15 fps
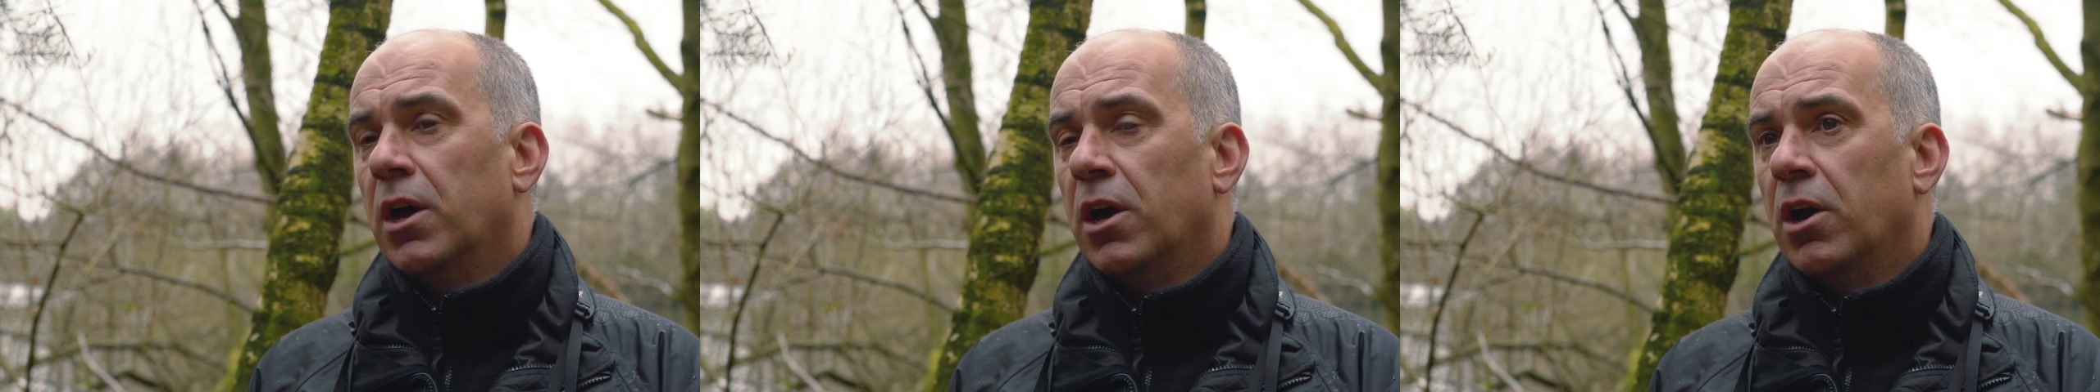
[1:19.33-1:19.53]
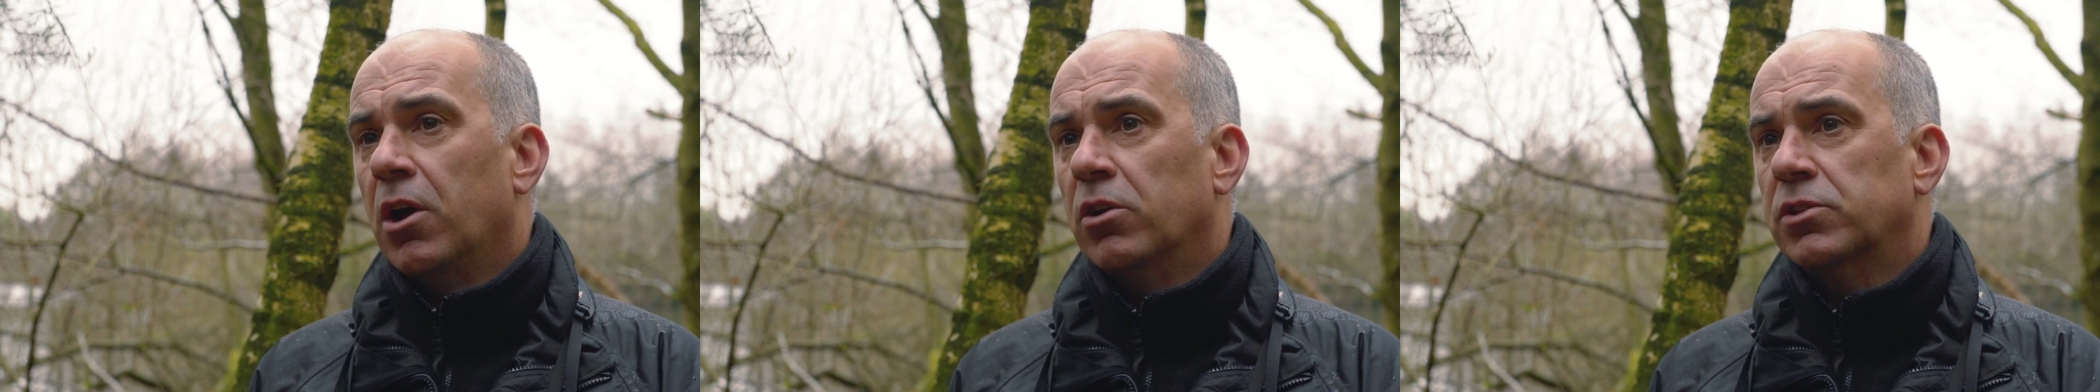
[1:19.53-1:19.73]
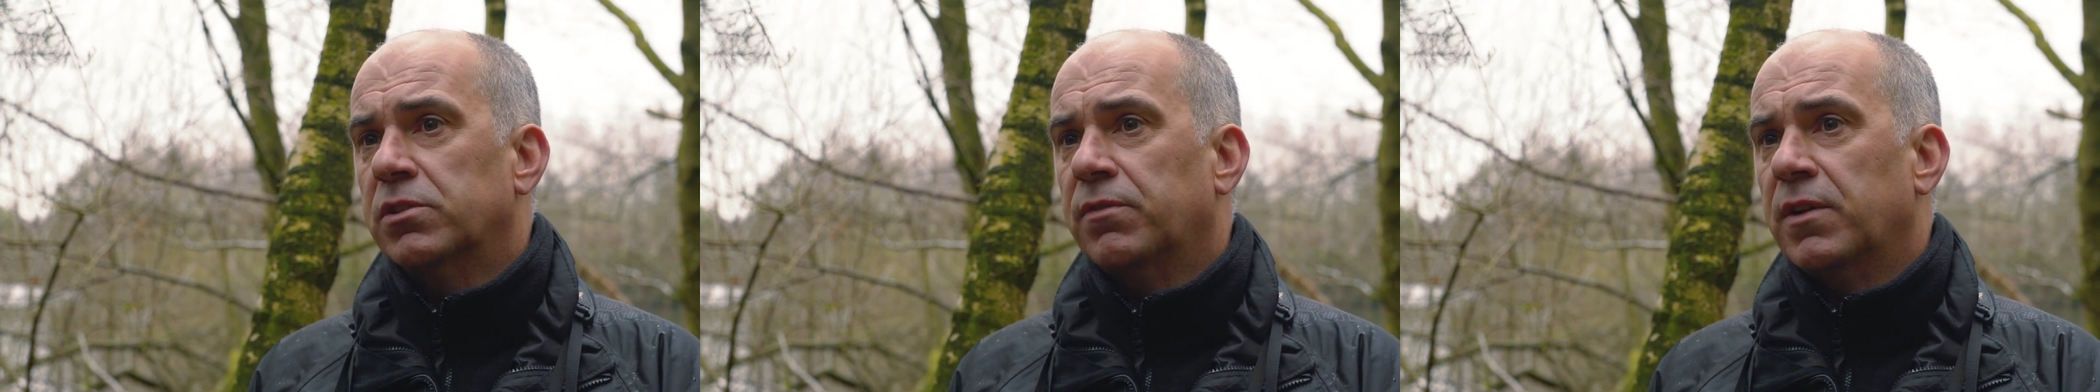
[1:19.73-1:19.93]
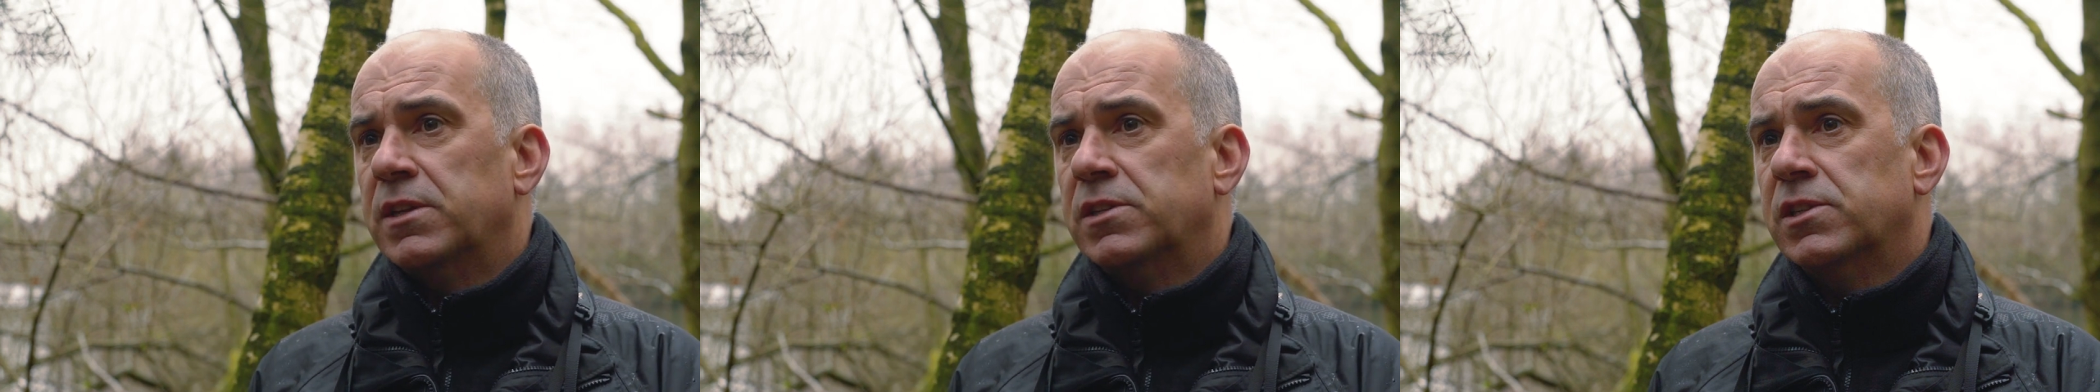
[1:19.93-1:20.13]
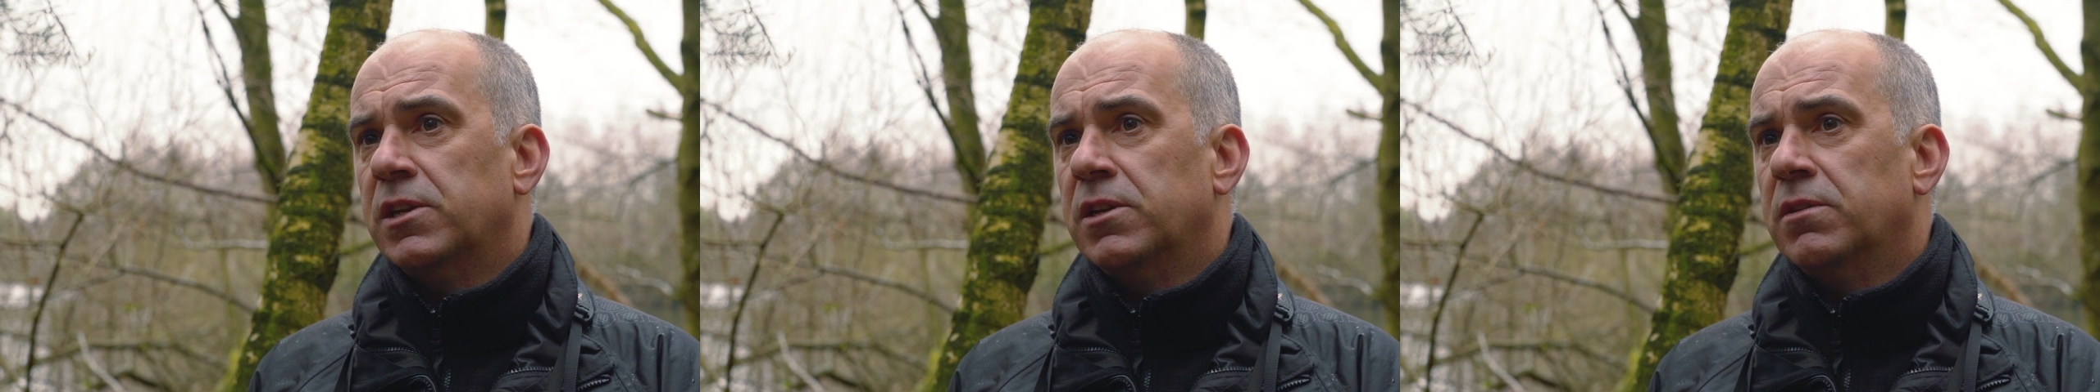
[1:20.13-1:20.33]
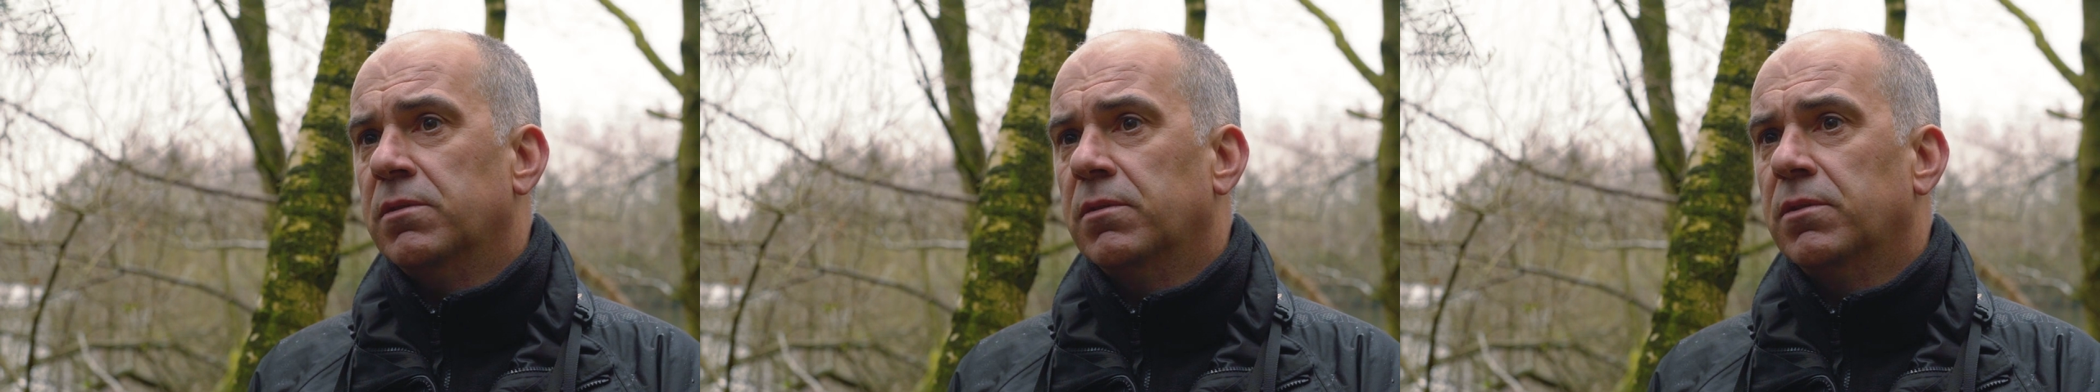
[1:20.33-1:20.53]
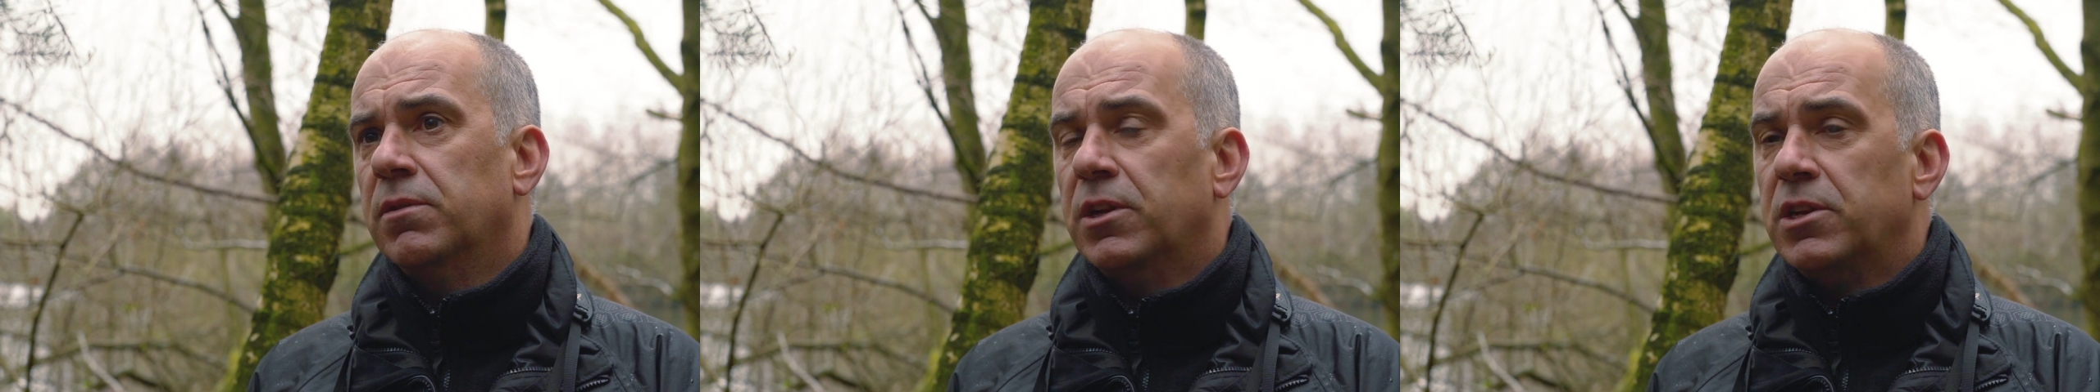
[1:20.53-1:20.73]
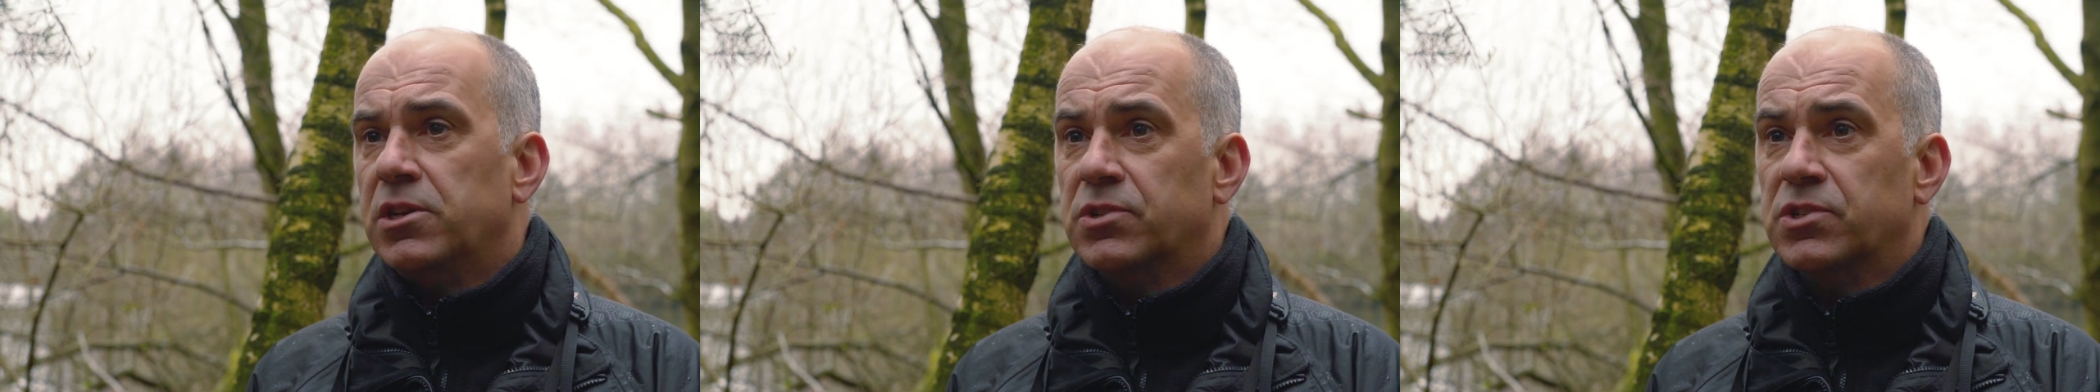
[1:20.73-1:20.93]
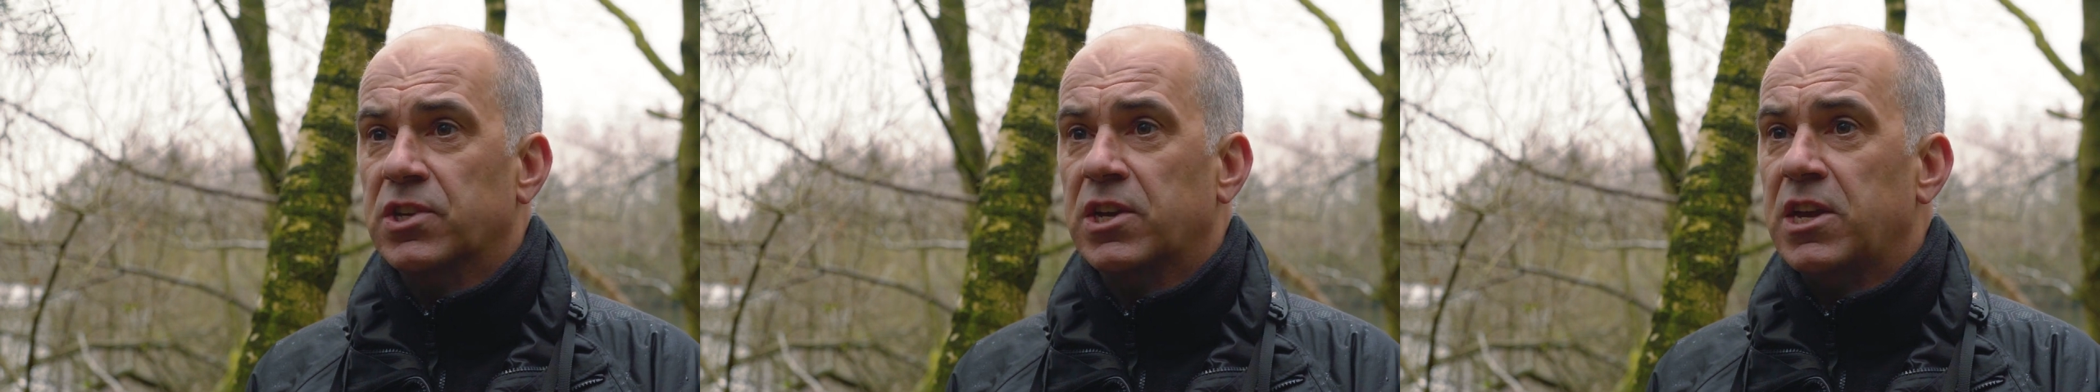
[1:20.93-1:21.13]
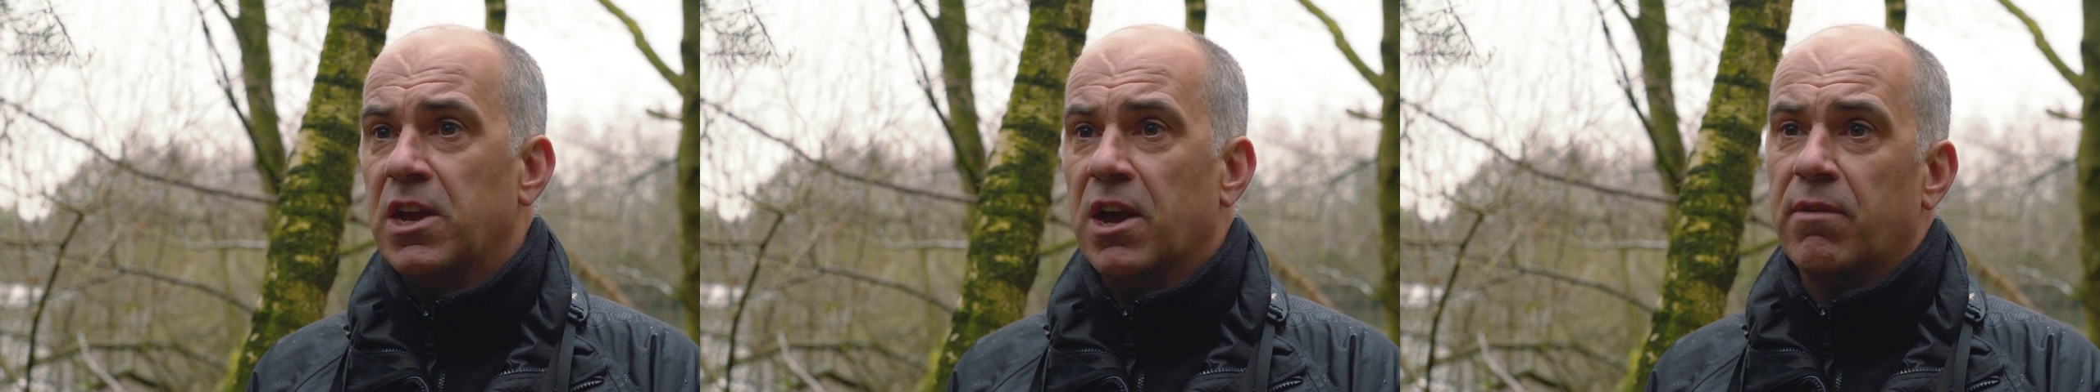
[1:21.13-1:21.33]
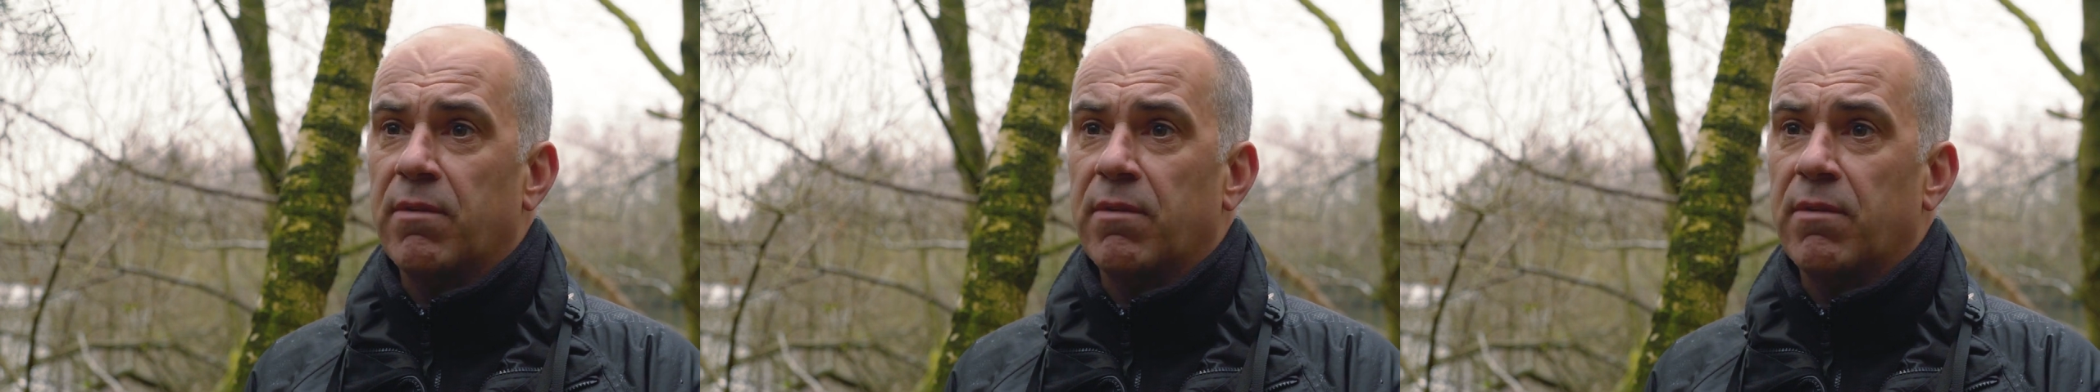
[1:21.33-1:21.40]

uh, otter fencing that you see